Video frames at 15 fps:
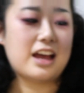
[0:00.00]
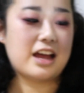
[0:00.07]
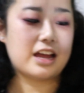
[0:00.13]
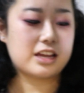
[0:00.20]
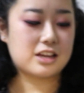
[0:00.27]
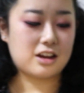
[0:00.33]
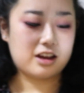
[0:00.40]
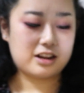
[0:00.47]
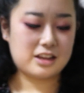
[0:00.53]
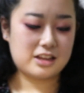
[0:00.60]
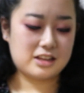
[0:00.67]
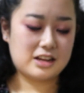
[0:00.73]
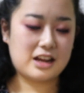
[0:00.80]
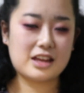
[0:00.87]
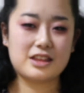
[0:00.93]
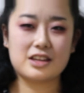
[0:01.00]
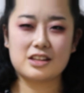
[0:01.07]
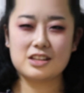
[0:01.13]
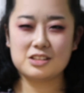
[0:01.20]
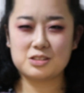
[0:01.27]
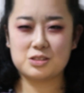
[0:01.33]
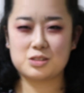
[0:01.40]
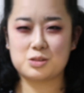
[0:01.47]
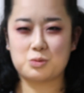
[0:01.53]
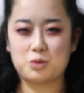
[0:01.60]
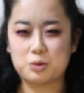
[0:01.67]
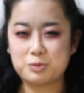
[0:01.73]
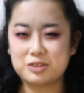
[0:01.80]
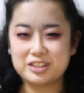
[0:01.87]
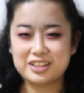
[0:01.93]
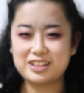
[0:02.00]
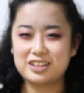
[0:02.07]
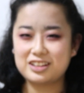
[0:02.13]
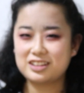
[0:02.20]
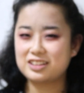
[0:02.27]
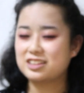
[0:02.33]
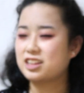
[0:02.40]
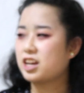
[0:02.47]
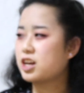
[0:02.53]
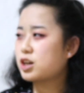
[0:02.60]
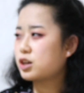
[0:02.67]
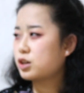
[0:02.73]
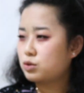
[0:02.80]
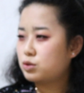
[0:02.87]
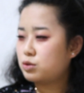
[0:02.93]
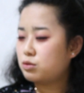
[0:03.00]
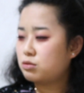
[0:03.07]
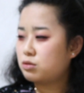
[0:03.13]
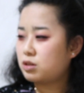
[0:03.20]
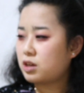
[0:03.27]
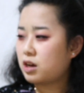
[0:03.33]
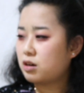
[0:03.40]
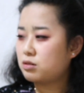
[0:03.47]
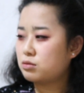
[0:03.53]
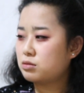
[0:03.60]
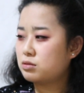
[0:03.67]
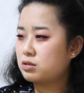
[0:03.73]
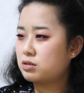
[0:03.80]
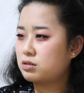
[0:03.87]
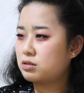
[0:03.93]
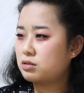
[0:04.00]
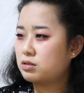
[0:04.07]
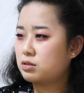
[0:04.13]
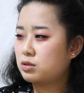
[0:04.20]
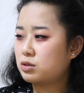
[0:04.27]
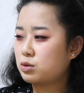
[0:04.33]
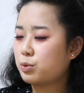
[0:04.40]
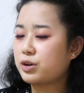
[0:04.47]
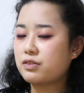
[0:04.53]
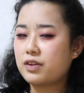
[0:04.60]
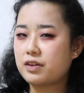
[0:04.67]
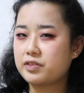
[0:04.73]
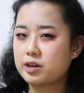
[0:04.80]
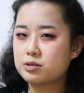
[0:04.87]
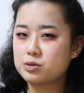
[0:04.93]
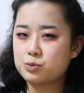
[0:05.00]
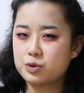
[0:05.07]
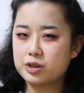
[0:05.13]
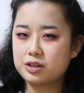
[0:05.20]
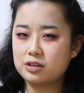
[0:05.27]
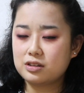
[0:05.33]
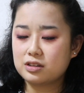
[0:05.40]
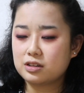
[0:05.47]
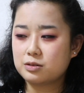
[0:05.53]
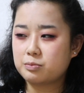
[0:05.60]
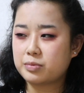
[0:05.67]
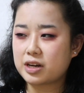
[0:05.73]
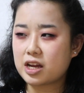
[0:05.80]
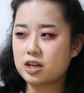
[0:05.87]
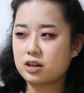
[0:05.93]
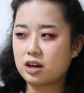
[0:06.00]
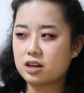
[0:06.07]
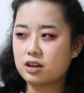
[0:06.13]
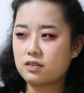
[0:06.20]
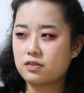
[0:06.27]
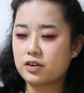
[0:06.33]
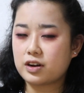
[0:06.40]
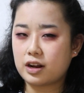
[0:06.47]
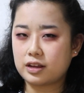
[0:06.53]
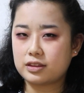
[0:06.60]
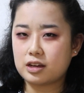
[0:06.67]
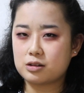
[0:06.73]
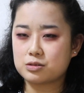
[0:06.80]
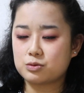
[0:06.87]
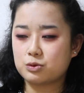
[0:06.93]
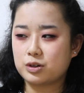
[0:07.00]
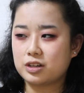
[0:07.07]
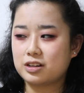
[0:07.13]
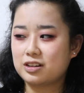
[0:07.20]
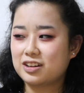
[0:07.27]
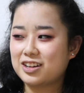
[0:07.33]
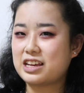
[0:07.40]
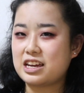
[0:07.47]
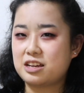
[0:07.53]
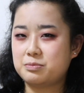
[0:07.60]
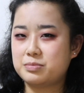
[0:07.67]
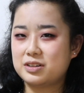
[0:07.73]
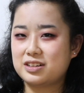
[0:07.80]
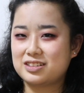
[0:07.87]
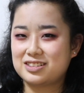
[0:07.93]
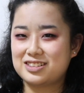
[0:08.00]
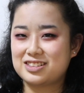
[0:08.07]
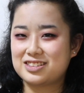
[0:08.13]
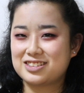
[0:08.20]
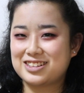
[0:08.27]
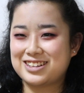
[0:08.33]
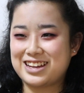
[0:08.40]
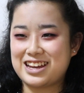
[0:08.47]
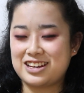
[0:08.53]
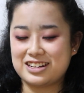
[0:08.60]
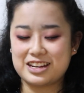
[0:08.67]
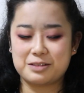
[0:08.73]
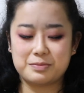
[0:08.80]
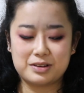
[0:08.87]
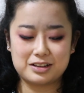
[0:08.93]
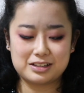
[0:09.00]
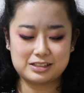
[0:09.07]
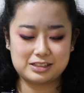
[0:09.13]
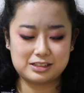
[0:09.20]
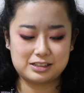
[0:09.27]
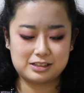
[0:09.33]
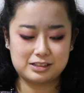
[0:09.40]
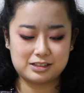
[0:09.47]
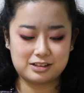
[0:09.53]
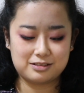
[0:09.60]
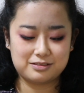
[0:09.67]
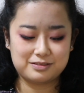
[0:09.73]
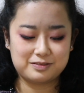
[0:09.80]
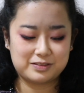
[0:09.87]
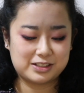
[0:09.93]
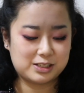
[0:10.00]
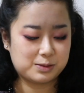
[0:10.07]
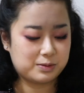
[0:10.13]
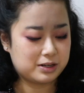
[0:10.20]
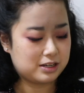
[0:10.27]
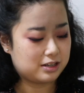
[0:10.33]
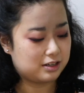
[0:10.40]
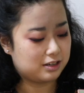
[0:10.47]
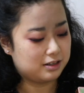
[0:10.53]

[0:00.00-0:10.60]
I got it, I think it's normally like 25,000 won, but I got it for 9,000 won, $8, $9, so which is pretty good.